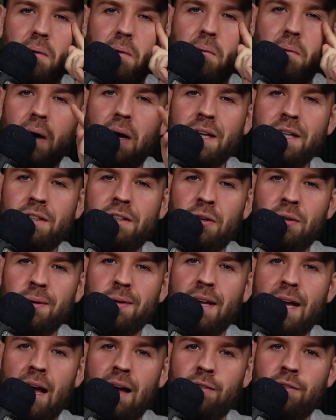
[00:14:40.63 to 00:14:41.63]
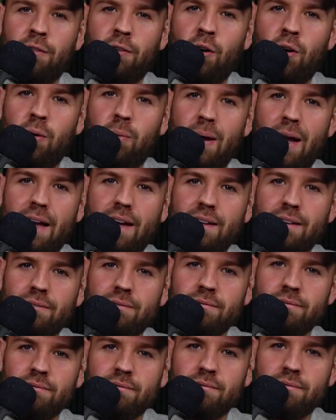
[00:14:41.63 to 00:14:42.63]
why are you doing that for, mate?
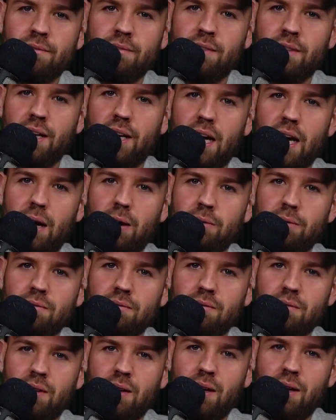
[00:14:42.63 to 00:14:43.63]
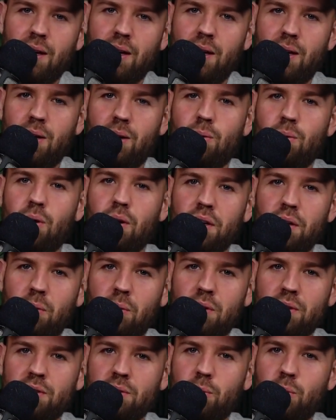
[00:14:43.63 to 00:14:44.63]
You know, what
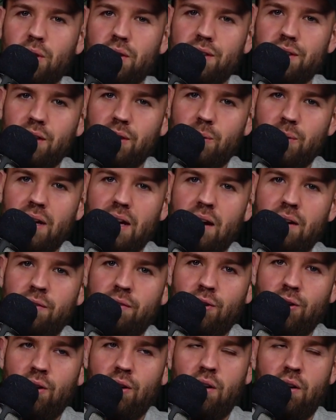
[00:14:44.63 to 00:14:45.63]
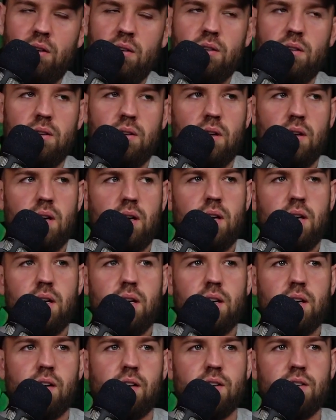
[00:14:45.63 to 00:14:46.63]
what what are you doing that for?
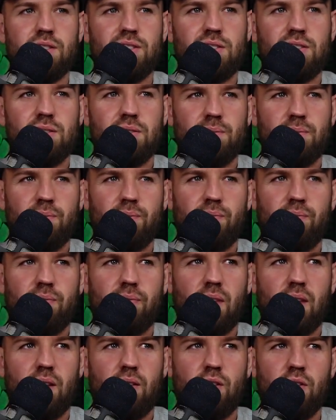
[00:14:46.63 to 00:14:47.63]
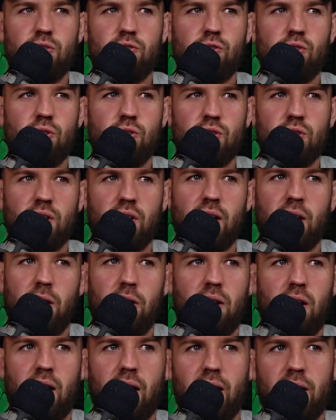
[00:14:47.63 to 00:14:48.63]
Because there's usually a,
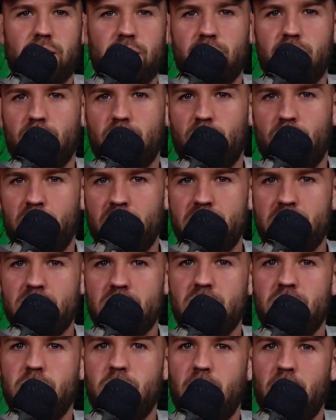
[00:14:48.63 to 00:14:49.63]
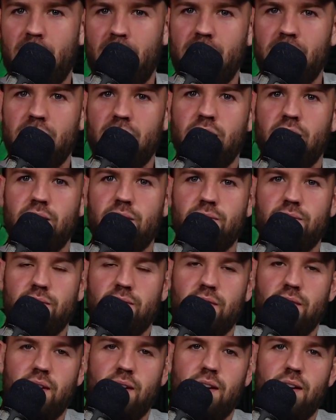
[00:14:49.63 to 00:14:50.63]
a hidden reason behind it,
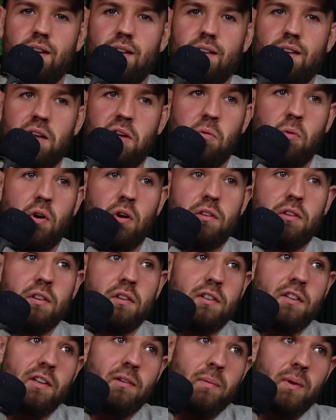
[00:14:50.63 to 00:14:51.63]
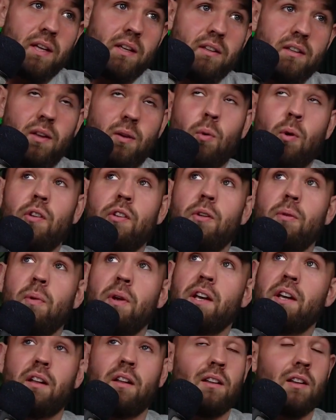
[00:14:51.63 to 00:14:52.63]
They want it to make they want to
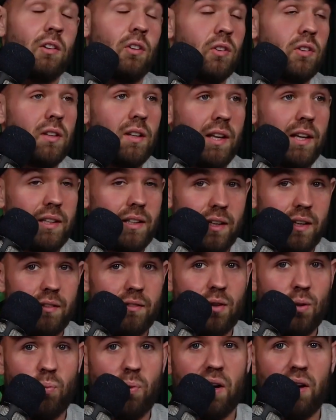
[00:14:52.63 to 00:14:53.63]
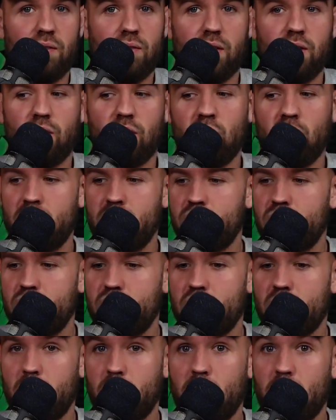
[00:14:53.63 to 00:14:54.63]
make it look like they have the perfect
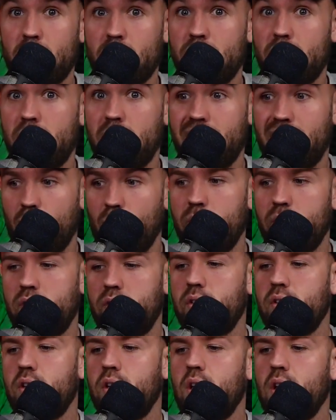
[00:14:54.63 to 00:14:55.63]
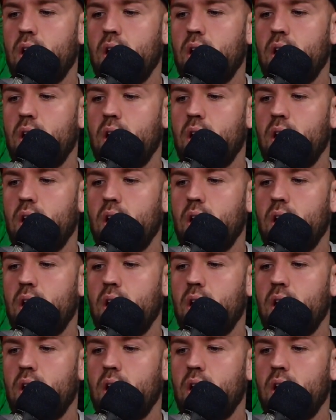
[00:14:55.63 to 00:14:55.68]
relationship, because they don't.